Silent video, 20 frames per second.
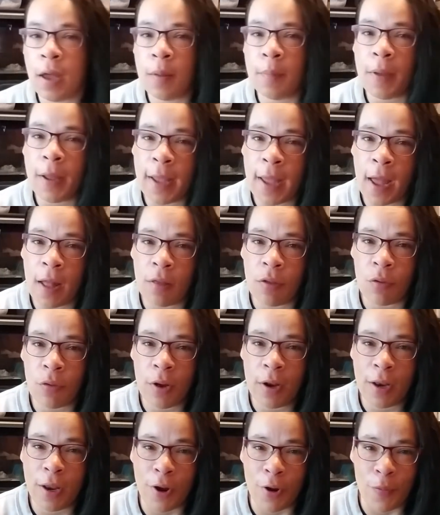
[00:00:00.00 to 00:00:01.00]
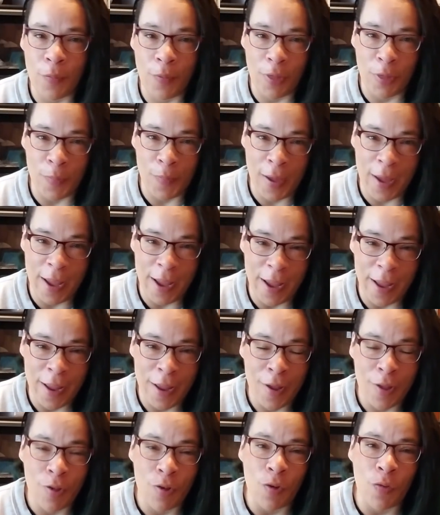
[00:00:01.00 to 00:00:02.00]
my cats are in here with me.
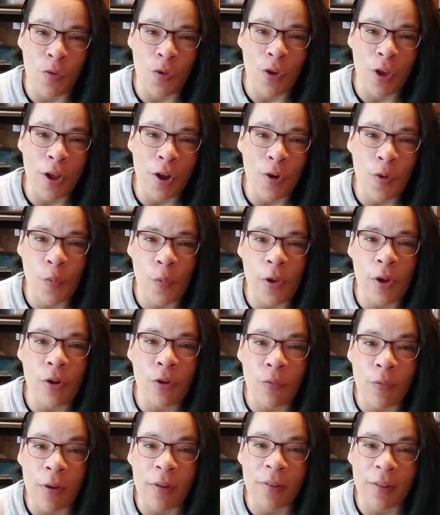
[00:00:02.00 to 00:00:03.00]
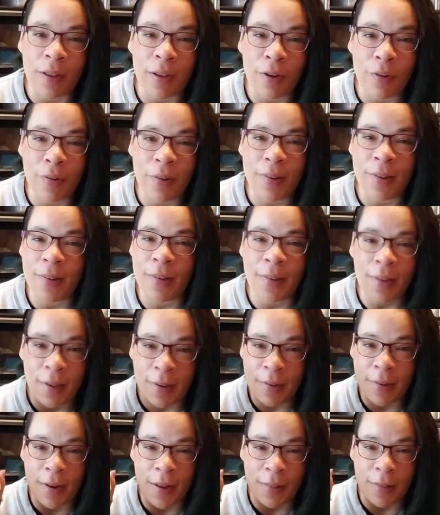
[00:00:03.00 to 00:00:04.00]
So if you hear weird rustling noises,
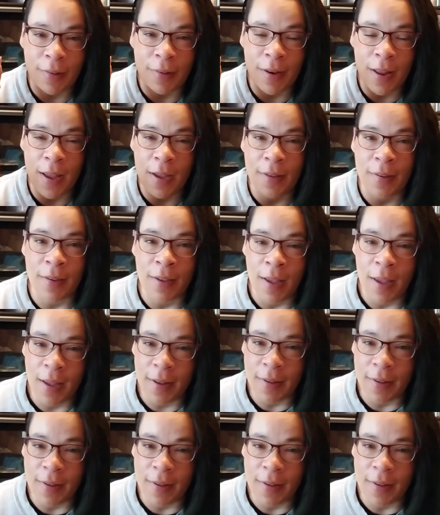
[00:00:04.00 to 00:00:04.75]
it's not the snakes, it's